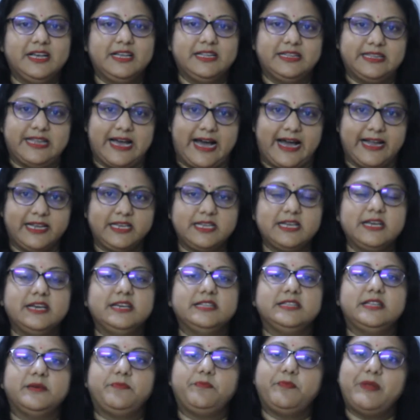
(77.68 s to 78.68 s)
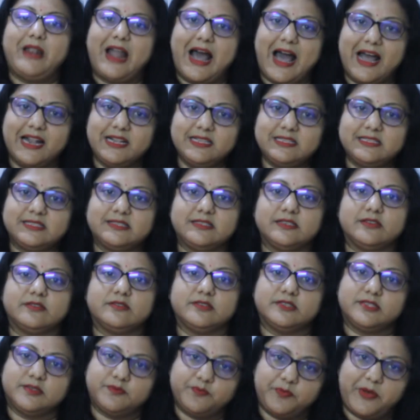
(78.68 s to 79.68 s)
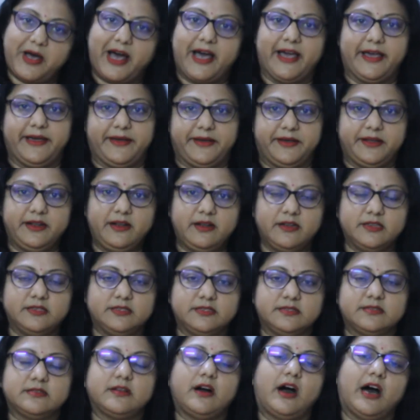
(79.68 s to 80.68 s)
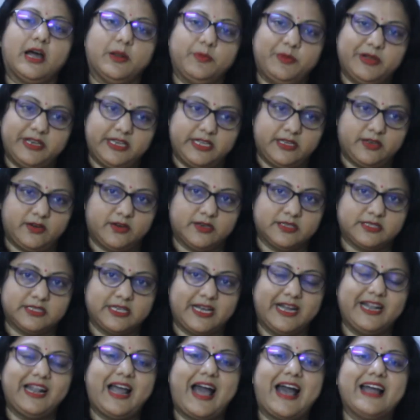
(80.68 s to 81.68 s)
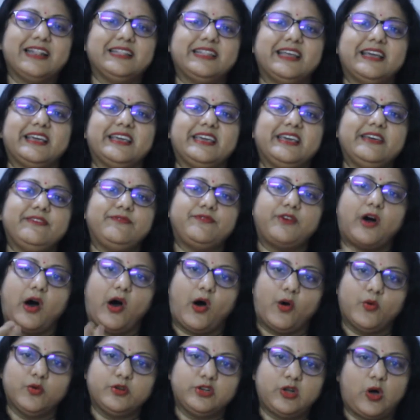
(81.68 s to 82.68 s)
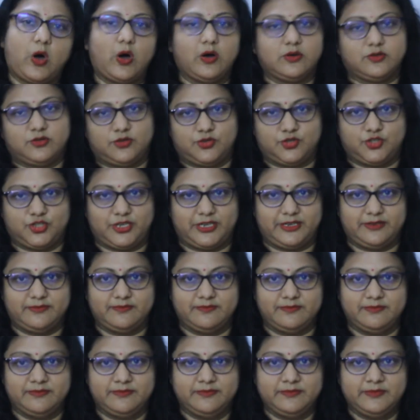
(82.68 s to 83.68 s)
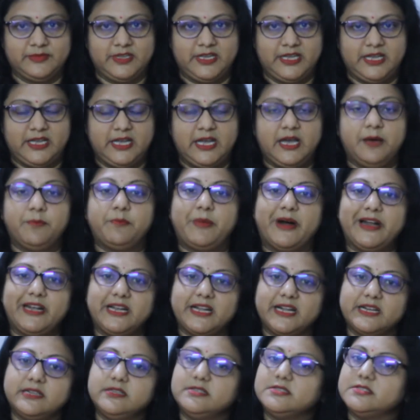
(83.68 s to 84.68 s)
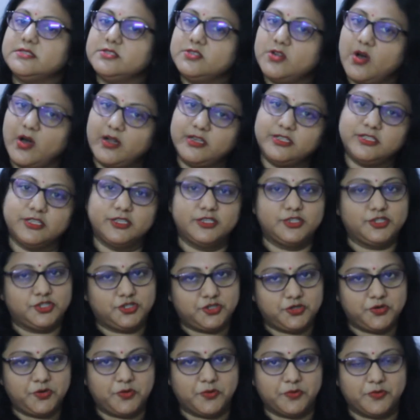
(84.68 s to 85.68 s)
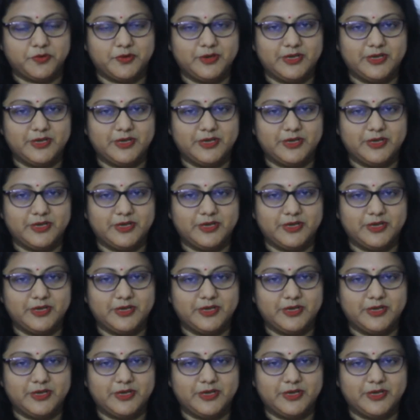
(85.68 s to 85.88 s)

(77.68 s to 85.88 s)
that the plants respire carbon dioxide and they give out oxygen. But it is not true.